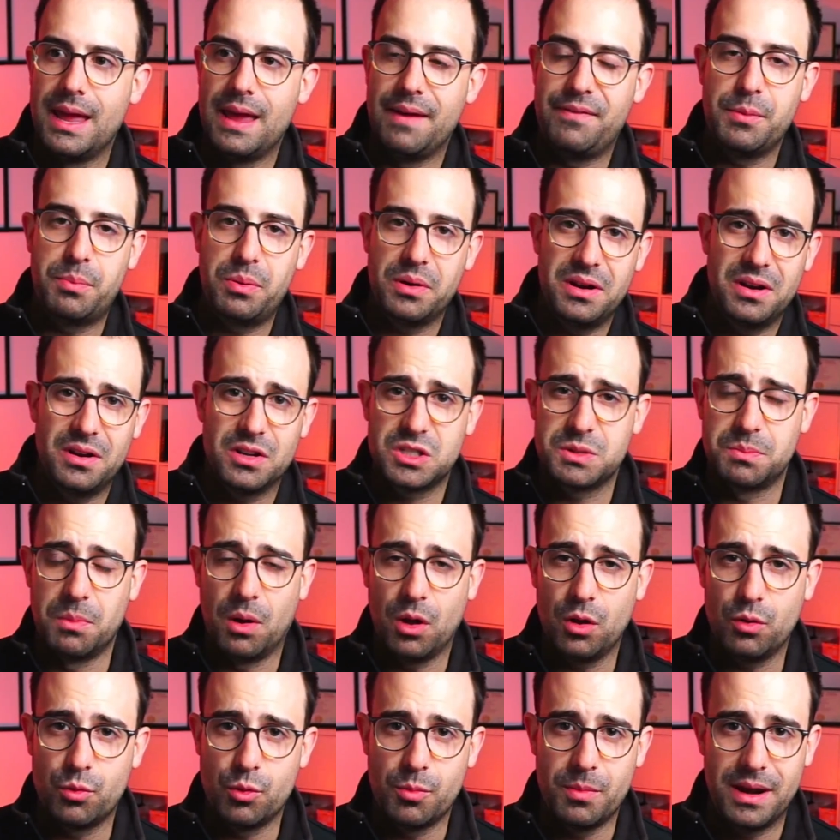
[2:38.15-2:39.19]
If you put it in a
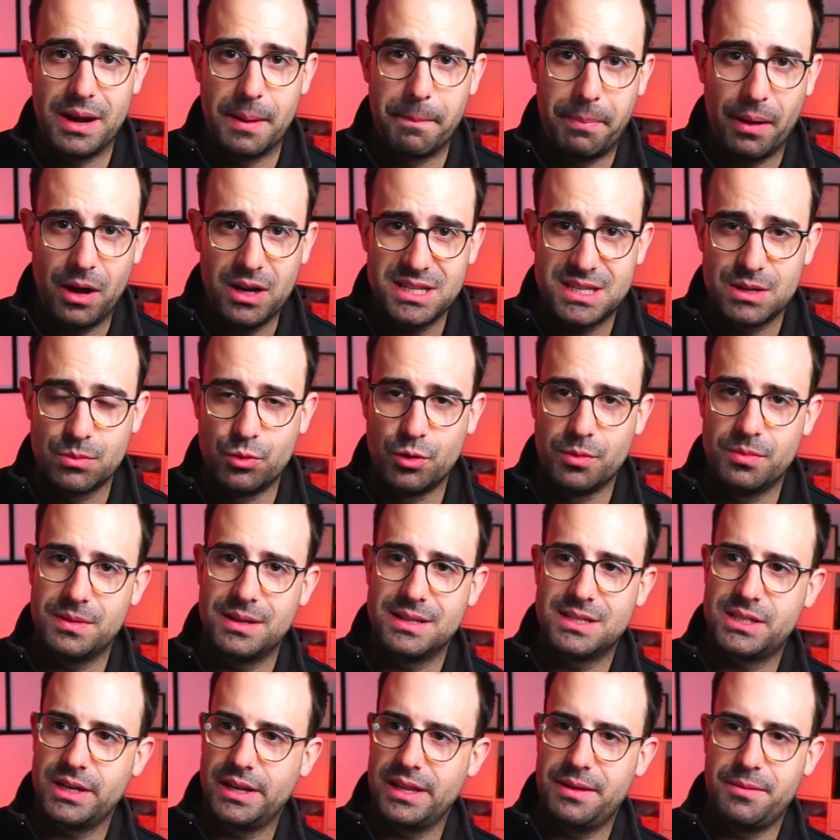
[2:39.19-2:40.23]
smaller room, in a boxy room,
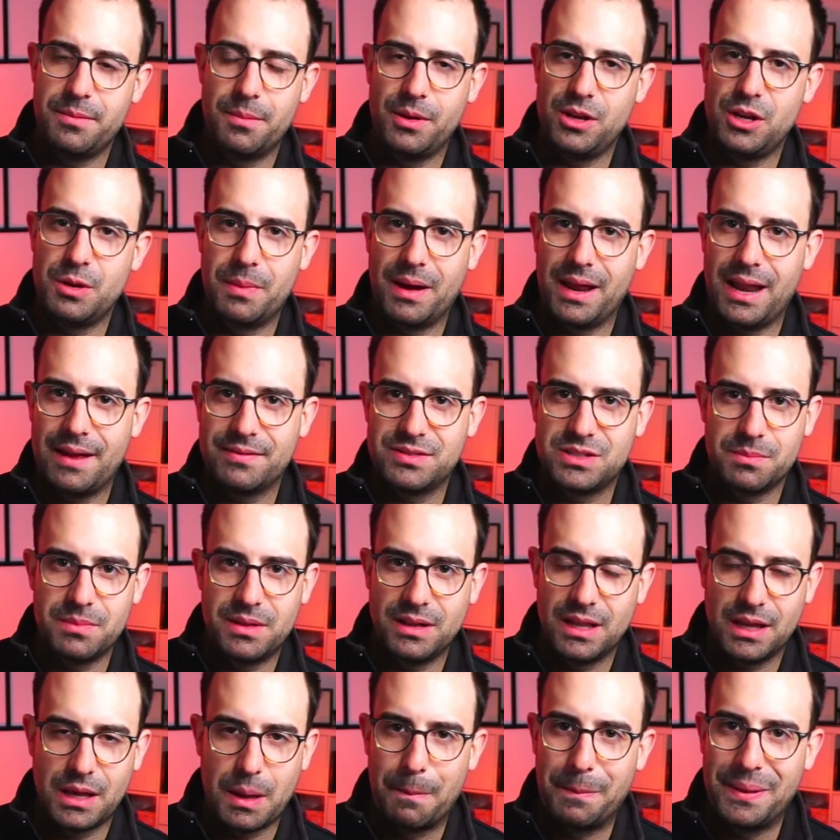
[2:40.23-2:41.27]
then suddenly you might have
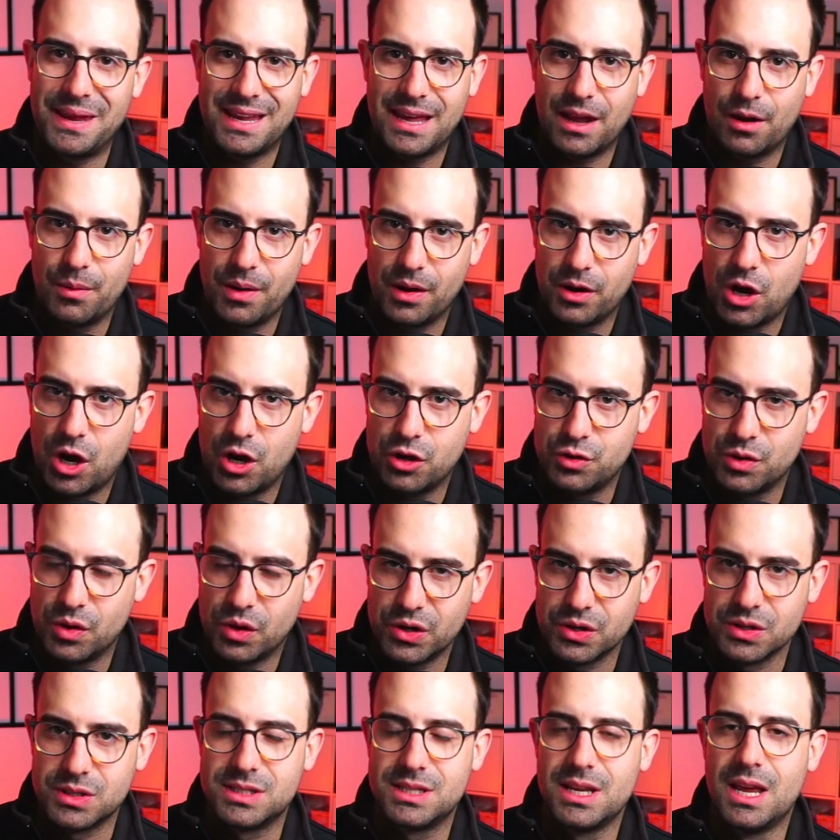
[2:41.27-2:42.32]
something like a peak at around 100
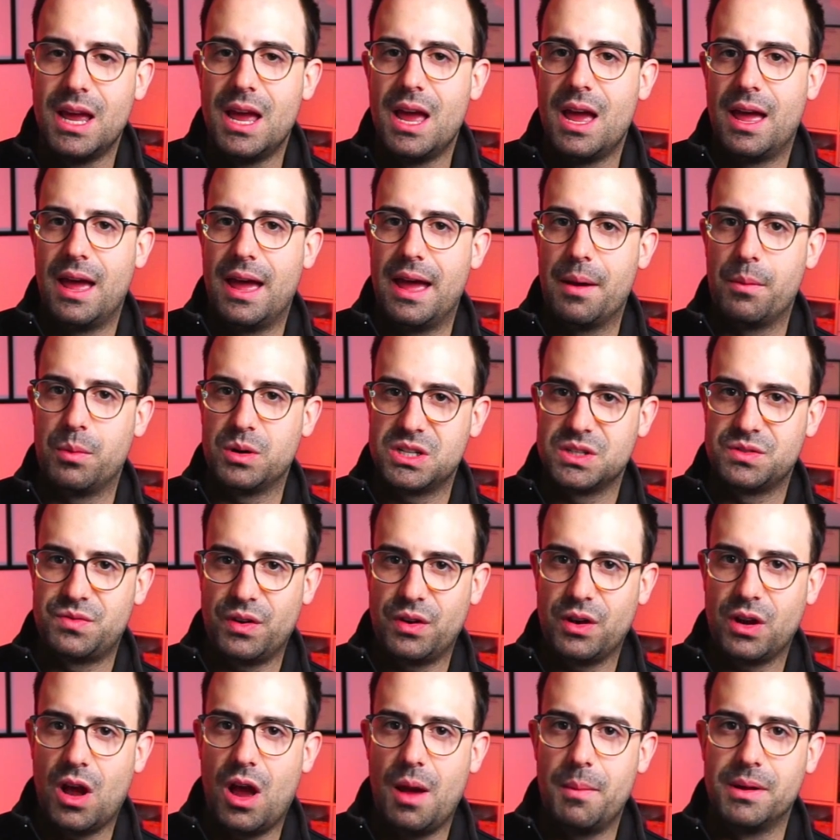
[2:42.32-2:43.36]
hertz, uh, which is
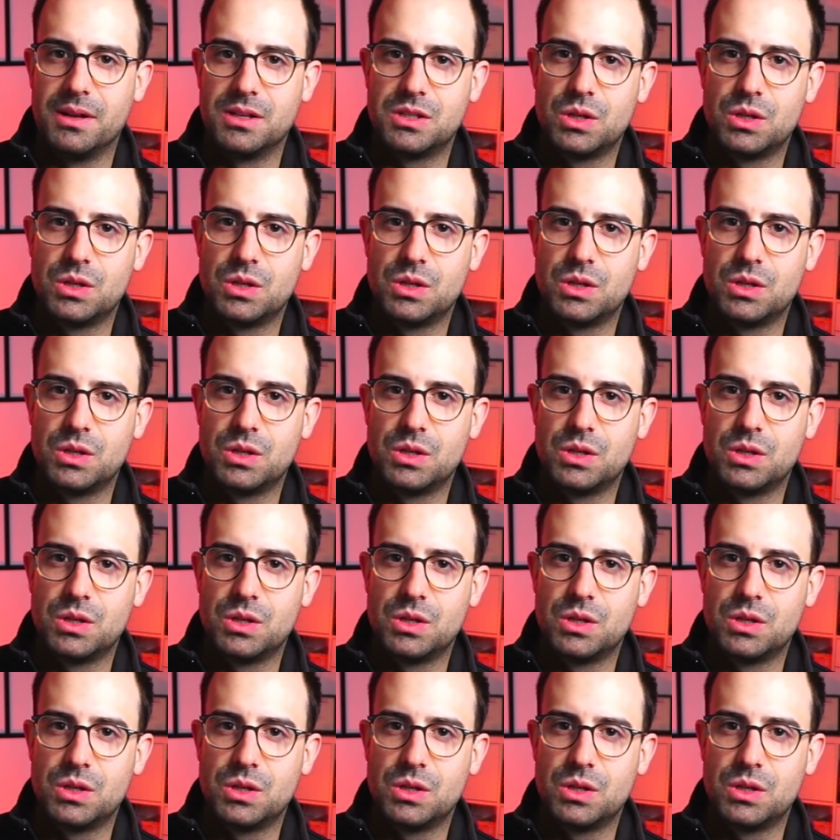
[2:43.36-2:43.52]
very common.